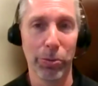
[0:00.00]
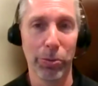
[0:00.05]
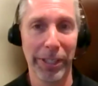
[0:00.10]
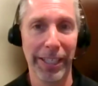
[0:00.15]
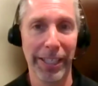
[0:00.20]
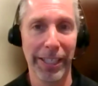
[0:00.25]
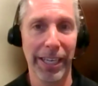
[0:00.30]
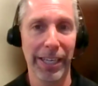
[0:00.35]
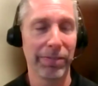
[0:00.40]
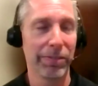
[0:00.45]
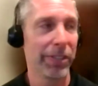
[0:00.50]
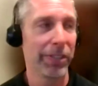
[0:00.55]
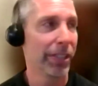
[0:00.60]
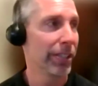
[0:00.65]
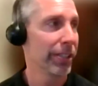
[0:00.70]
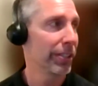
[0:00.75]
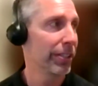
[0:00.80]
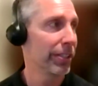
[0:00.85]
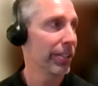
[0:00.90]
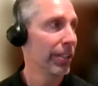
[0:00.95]
we have
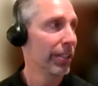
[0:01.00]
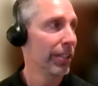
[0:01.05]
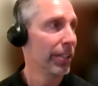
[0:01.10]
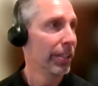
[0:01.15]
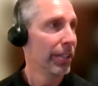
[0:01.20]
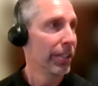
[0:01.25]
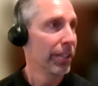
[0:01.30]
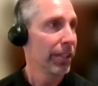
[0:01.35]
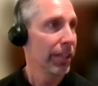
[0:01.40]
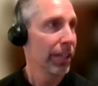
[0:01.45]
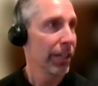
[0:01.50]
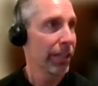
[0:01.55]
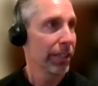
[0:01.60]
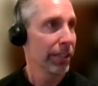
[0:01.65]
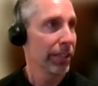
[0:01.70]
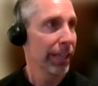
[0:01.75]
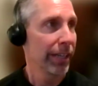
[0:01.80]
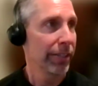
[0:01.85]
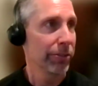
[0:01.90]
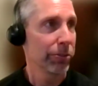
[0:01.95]
done,
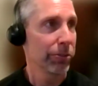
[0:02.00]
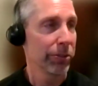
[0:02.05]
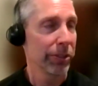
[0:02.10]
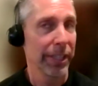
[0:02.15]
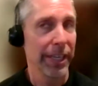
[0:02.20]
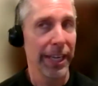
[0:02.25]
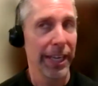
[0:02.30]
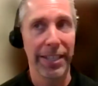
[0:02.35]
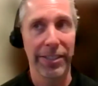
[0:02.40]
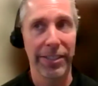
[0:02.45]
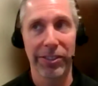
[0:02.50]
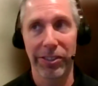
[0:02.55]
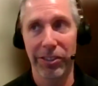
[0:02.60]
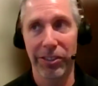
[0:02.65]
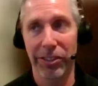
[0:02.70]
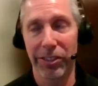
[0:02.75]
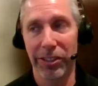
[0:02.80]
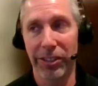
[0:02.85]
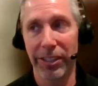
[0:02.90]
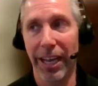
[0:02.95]
not only as a
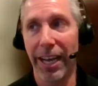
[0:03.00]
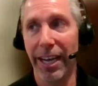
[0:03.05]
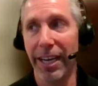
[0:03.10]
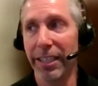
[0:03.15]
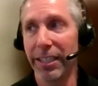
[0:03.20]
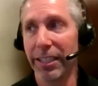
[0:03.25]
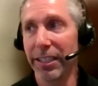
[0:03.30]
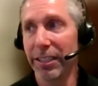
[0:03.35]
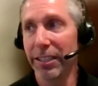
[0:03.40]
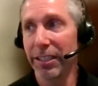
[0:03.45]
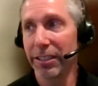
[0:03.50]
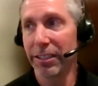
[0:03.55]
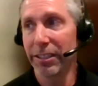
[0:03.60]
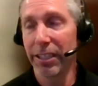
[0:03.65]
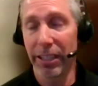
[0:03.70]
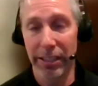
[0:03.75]
society,